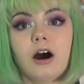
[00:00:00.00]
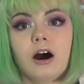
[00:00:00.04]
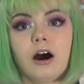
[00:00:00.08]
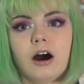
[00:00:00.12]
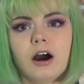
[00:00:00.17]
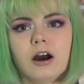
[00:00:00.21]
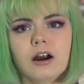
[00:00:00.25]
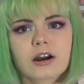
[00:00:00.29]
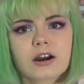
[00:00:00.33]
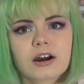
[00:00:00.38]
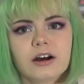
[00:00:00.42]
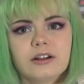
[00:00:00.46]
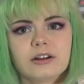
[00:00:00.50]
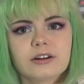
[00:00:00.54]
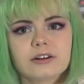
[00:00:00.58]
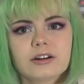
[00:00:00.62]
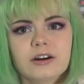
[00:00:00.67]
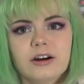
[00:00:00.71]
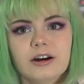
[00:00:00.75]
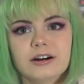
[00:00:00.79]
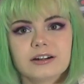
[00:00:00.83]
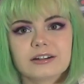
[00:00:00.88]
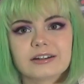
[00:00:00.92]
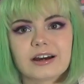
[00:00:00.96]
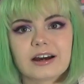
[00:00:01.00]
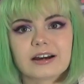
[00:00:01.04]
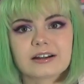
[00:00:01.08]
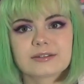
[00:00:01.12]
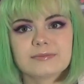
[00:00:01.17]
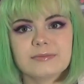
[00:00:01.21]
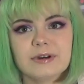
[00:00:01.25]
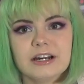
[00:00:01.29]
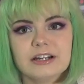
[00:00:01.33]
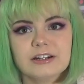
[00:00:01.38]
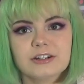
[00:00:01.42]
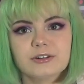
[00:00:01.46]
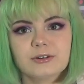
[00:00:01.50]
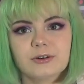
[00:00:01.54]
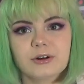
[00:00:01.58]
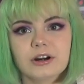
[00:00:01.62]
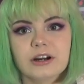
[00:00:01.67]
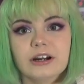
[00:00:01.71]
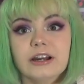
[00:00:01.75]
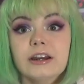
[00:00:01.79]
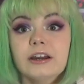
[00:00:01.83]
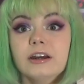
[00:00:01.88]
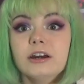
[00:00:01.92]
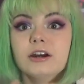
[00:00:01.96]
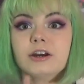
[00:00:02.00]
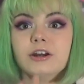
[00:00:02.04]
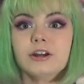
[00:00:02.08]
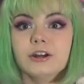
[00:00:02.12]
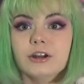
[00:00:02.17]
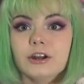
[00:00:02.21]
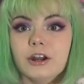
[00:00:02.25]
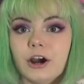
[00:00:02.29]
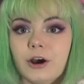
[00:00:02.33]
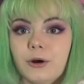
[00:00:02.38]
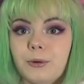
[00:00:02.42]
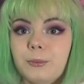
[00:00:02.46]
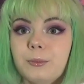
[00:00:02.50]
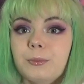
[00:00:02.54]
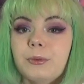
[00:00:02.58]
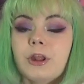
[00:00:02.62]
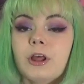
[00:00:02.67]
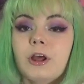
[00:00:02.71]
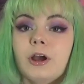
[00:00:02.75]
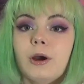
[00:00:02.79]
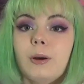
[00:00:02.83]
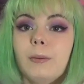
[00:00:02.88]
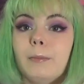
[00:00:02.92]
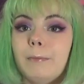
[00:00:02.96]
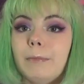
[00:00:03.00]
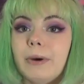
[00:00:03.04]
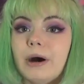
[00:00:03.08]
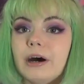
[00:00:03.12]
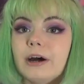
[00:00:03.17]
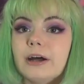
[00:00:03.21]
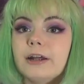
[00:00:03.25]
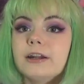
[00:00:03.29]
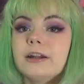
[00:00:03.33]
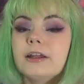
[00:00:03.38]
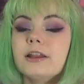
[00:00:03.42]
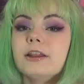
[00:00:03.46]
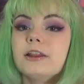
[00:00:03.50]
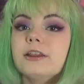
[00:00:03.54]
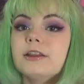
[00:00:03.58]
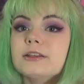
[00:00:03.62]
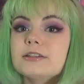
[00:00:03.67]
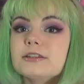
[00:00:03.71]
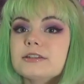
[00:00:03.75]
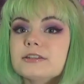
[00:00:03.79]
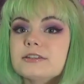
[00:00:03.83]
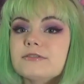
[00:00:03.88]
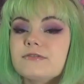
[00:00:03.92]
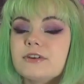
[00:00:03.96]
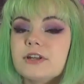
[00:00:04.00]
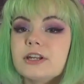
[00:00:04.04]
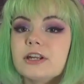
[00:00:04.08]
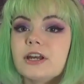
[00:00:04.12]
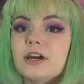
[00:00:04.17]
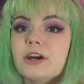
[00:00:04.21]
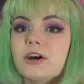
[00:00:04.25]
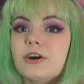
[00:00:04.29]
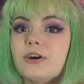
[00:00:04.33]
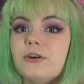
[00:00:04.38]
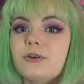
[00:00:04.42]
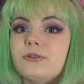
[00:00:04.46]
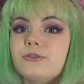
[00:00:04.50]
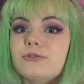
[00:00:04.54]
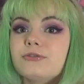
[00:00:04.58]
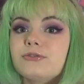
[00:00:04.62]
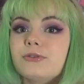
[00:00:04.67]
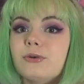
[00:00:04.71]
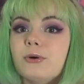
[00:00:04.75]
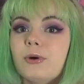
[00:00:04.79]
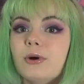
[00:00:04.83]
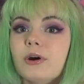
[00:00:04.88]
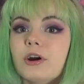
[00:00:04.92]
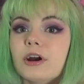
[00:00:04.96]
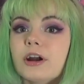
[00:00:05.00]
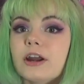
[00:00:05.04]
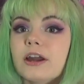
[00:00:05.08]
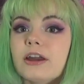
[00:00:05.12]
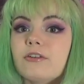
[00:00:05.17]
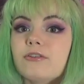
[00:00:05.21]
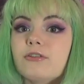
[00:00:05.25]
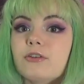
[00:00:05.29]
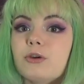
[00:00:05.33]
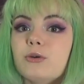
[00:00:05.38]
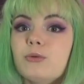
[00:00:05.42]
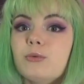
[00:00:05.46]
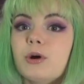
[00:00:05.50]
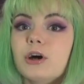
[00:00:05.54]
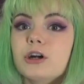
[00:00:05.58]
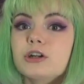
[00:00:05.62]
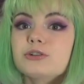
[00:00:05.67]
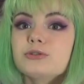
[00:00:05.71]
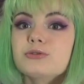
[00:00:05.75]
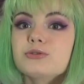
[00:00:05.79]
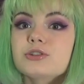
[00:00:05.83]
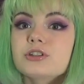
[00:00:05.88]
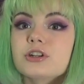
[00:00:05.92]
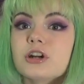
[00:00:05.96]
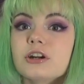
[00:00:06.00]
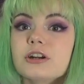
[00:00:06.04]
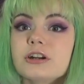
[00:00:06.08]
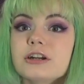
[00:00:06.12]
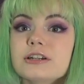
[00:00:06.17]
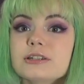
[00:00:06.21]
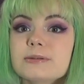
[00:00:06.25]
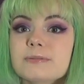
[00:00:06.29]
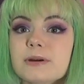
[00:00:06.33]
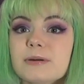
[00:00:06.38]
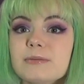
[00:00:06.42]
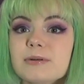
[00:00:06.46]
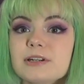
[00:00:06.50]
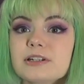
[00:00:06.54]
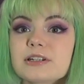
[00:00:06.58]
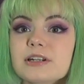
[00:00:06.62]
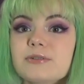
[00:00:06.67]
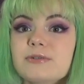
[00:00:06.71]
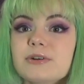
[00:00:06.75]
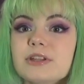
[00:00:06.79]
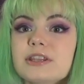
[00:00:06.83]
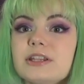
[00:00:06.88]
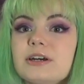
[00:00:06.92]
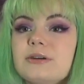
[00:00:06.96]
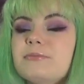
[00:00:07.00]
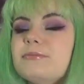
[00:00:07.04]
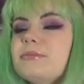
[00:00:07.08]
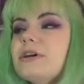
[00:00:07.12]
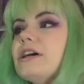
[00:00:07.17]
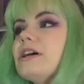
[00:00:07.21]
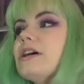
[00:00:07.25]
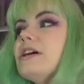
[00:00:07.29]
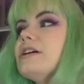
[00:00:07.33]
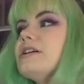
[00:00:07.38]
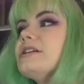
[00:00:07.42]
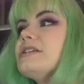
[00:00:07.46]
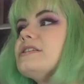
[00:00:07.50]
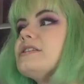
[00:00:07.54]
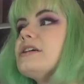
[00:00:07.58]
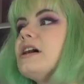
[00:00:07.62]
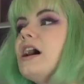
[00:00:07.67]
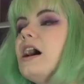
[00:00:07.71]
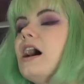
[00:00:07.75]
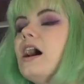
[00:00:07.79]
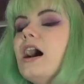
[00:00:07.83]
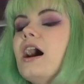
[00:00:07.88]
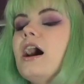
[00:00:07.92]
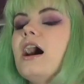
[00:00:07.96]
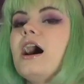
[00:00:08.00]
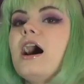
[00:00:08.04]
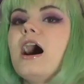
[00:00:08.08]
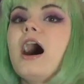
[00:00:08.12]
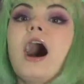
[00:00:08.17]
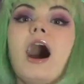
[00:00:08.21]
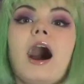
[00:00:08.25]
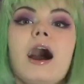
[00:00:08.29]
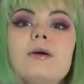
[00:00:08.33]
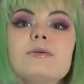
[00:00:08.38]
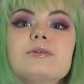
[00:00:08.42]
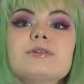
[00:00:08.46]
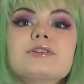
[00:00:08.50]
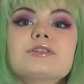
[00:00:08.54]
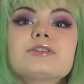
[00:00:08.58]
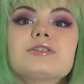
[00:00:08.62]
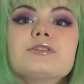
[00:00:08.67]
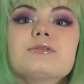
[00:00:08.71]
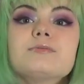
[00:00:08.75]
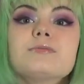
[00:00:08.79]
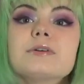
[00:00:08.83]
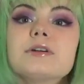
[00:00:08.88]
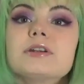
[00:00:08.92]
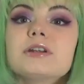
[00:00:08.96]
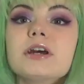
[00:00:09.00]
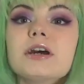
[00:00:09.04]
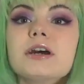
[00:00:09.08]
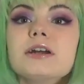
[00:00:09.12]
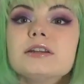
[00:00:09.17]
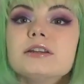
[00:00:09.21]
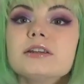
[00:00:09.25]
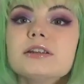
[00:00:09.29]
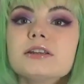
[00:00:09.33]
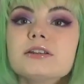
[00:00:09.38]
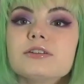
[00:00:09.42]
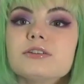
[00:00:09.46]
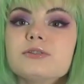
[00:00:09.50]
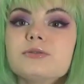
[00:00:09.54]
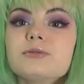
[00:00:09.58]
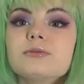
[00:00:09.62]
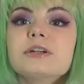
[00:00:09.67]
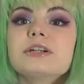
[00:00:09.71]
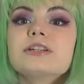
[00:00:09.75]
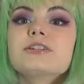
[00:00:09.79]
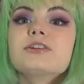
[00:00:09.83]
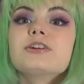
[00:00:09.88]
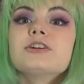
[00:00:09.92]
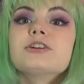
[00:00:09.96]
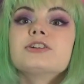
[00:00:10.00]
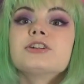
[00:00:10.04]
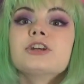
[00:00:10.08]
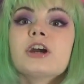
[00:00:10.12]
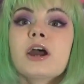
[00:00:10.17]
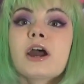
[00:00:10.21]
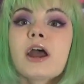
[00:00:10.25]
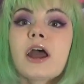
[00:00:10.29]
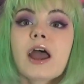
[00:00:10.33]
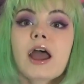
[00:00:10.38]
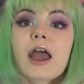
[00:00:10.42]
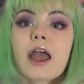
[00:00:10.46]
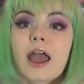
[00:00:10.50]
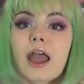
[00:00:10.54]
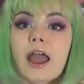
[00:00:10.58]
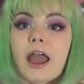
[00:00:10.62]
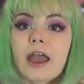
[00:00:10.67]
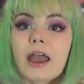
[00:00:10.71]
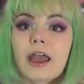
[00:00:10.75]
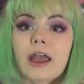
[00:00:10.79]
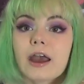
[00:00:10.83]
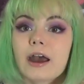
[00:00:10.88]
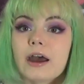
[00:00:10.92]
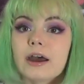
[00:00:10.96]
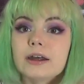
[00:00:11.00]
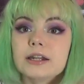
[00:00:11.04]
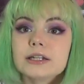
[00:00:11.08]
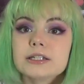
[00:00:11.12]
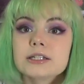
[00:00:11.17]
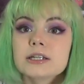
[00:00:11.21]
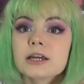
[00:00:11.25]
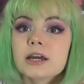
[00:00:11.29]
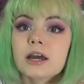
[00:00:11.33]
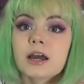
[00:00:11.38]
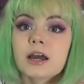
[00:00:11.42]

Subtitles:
Are colored contacts mandatory? No. But this is a video for if you want to start experimenting with them, because I was stupid and didn't do research, and